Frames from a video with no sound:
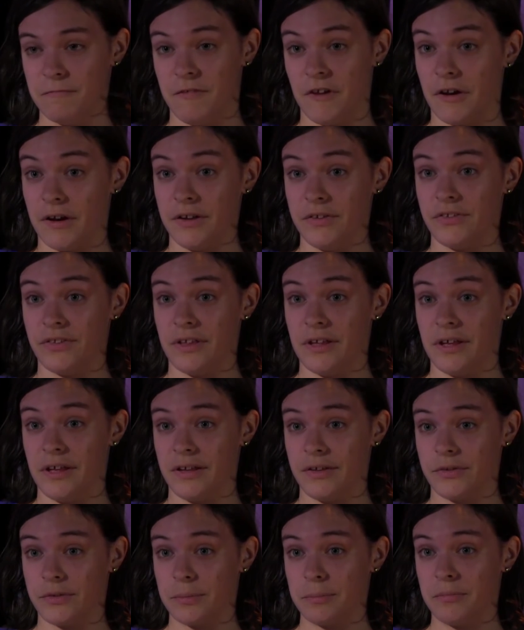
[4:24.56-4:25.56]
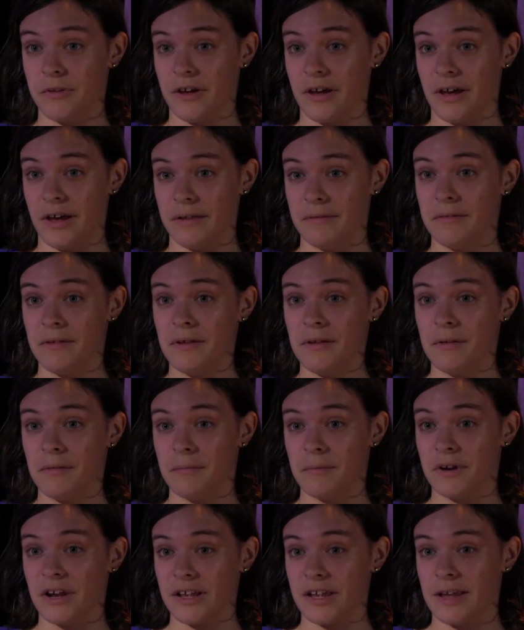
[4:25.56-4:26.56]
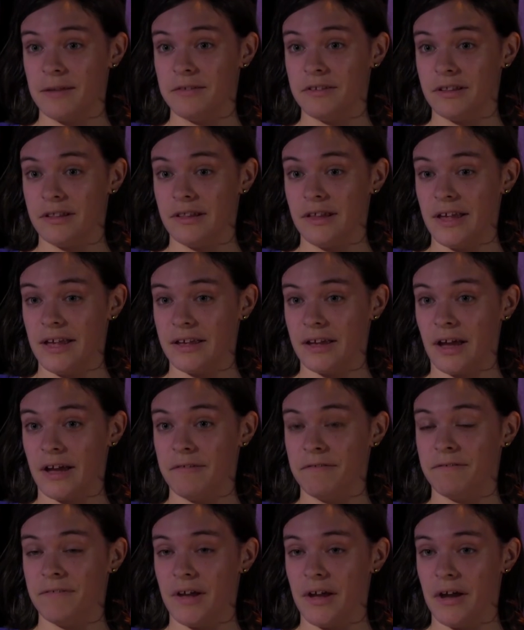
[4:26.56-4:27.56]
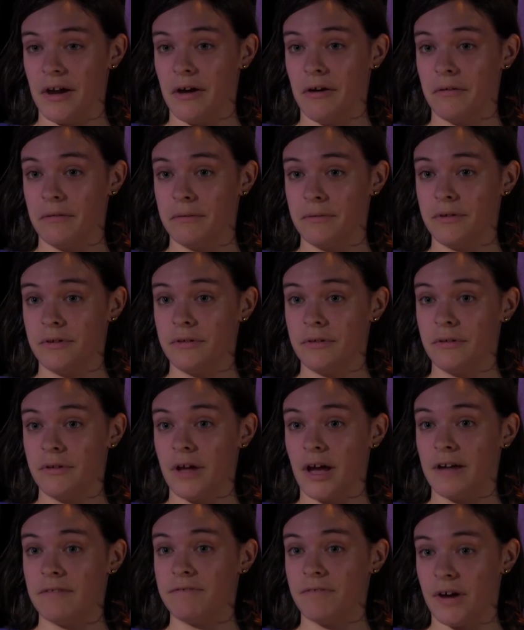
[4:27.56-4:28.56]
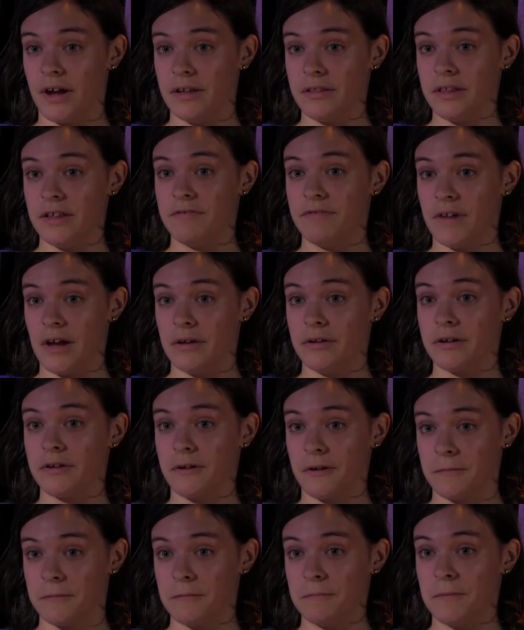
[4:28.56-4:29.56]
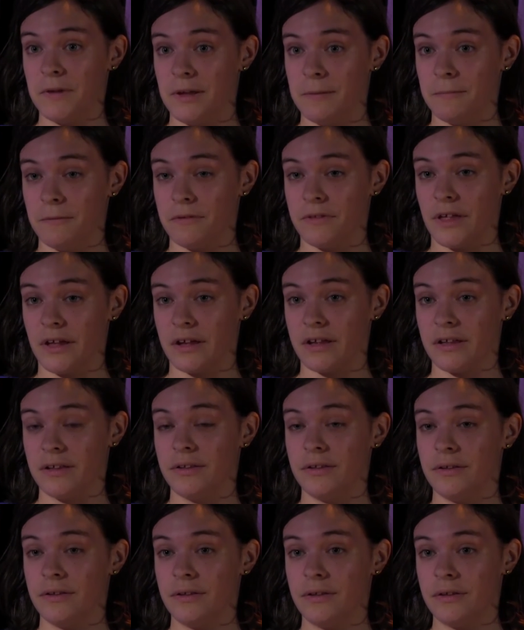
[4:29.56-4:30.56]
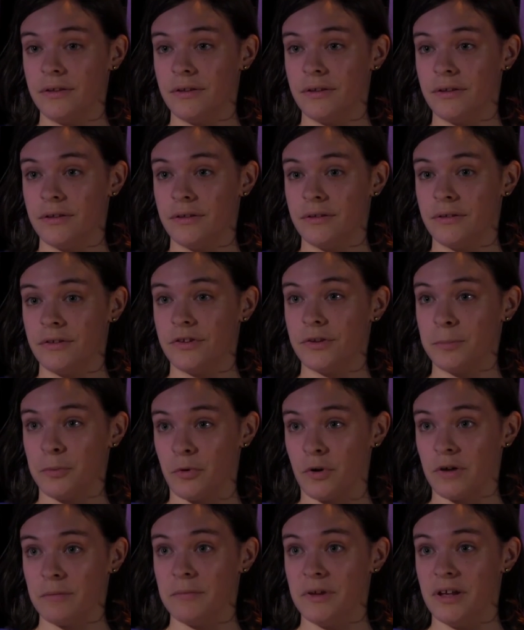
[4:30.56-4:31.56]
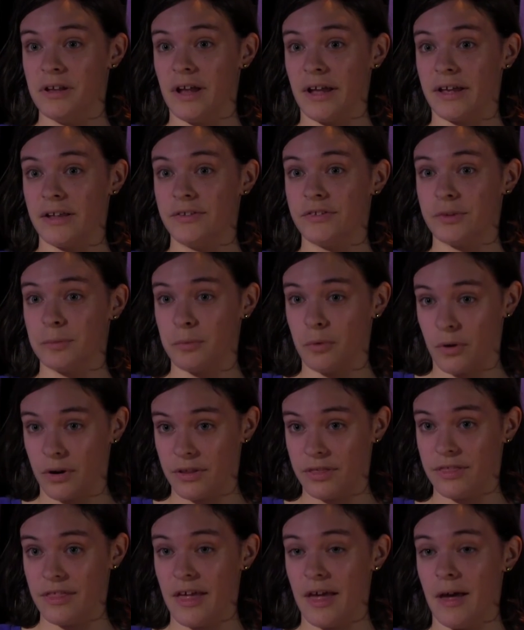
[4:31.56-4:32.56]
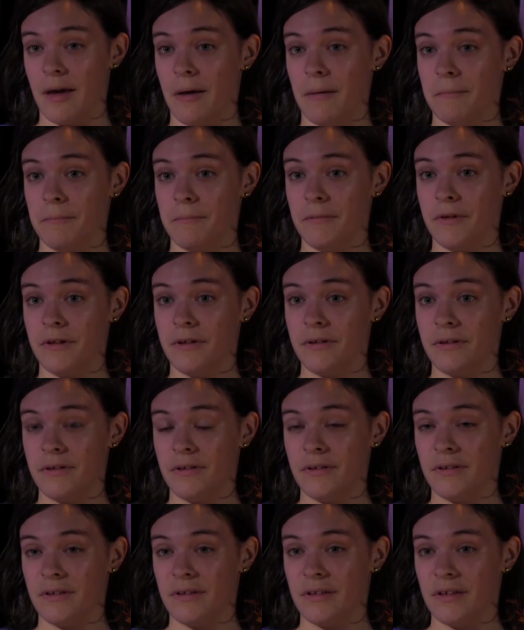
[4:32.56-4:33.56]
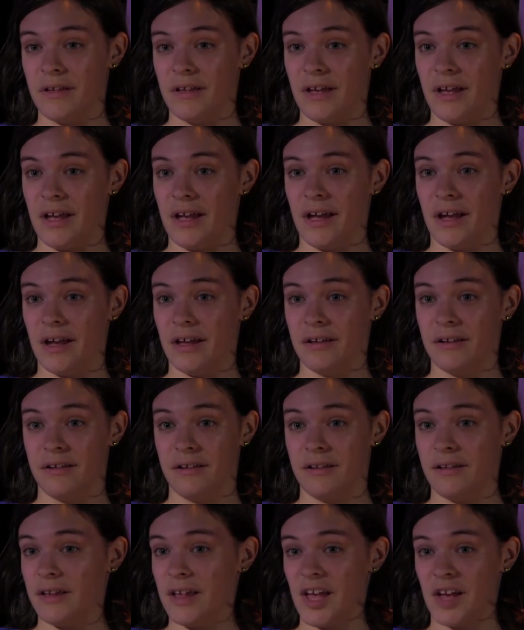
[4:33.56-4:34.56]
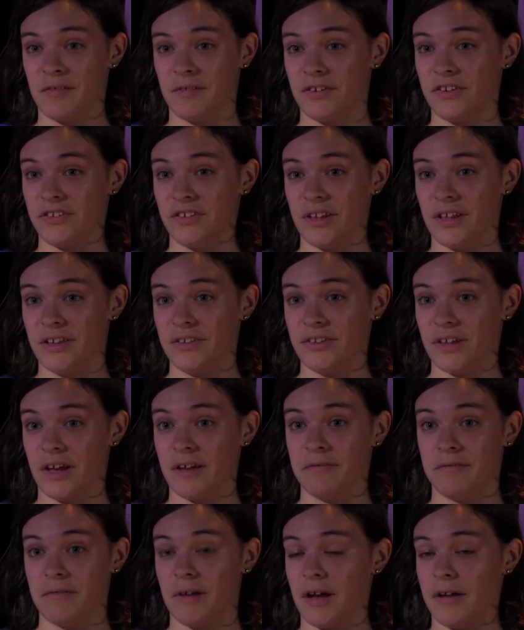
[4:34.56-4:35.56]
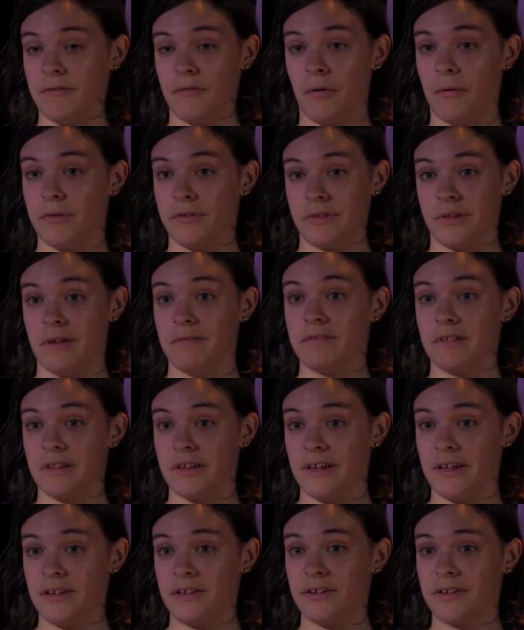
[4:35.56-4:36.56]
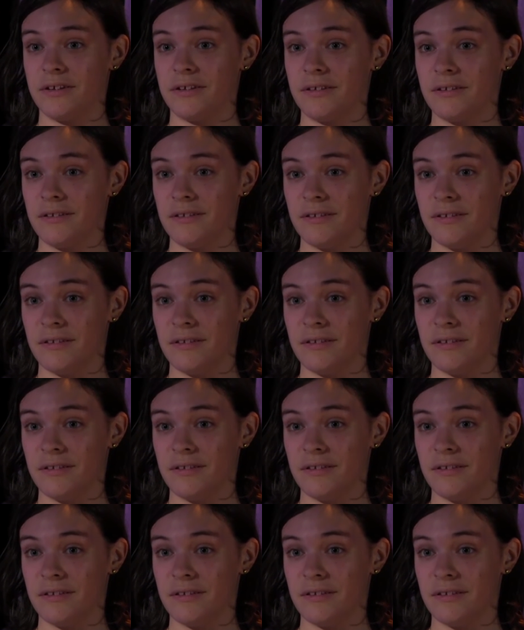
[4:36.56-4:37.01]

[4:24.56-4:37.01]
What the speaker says: Various things, but when I came to the lake, I finally found a group of people that can support me and I can support them, and ever since I've always loved the lake.